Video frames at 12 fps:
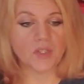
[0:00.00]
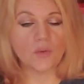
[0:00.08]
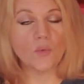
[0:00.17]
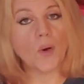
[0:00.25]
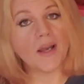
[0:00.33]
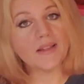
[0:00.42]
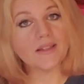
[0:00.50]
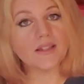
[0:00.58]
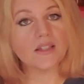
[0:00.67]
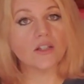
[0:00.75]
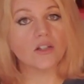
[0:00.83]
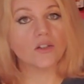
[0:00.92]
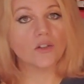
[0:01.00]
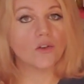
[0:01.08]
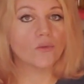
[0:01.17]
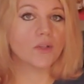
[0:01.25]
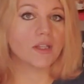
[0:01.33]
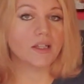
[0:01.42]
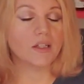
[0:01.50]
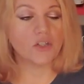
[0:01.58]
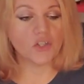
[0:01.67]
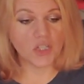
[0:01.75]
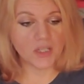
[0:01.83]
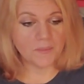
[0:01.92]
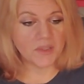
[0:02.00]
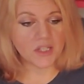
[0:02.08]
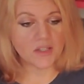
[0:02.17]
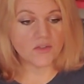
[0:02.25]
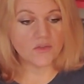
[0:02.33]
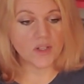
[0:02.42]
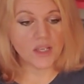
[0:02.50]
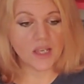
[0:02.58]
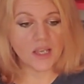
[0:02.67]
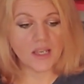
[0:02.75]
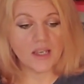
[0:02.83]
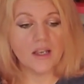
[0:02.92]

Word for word: Quest loaded chips yesterday.